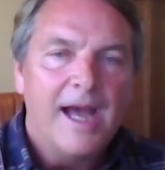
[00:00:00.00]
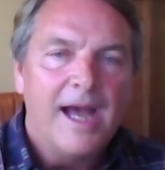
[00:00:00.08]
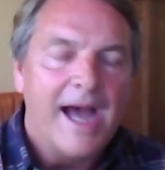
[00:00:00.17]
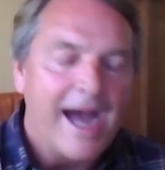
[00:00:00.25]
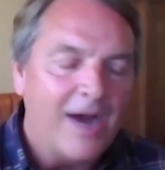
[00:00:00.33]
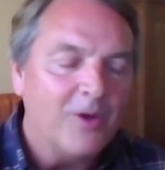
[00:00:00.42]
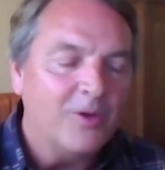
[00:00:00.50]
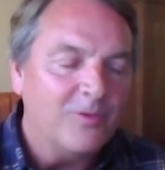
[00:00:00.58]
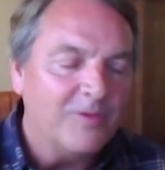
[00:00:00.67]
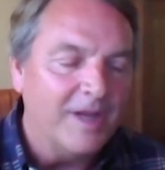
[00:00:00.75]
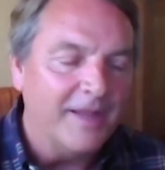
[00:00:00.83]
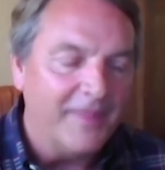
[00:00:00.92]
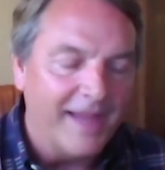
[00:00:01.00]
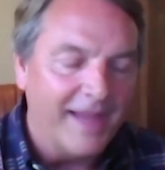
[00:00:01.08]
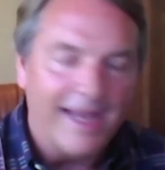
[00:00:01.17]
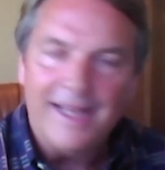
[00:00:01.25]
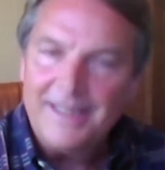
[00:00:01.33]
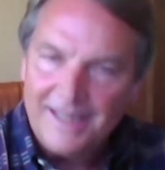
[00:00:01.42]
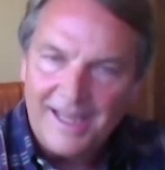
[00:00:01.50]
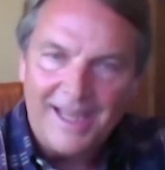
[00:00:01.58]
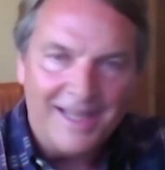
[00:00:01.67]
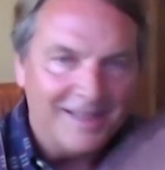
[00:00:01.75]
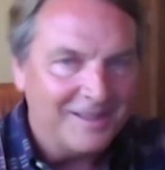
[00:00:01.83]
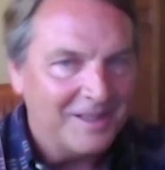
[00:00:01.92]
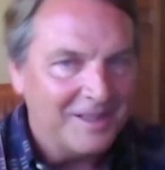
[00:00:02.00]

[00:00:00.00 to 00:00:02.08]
how you've done that, and